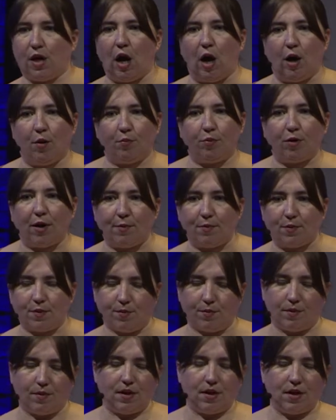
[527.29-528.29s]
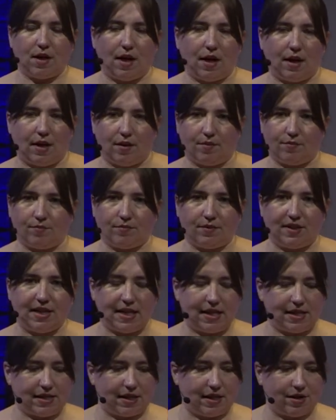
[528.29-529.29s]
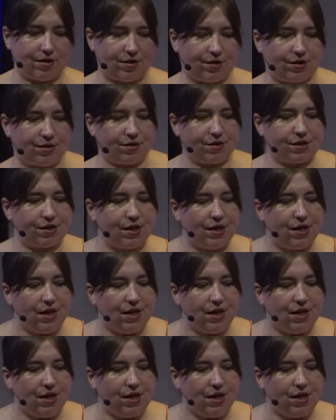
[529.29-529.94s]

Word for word: on-prem um, data centers.